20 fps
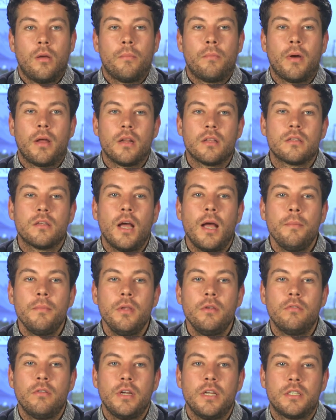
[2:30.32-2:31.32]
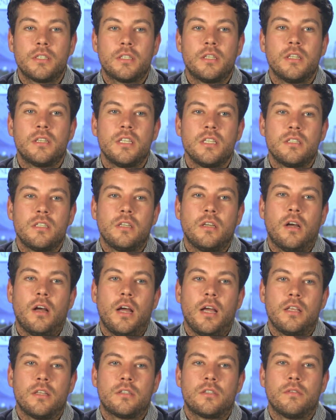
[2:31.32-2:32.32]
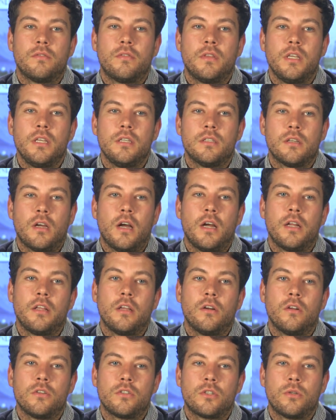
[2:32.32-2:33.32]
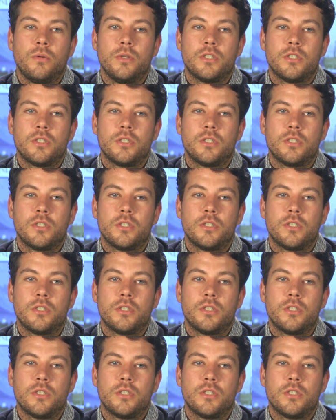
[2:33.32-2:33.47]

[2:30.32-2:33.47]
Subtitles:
By the time you reach the dizzy heights of these ideological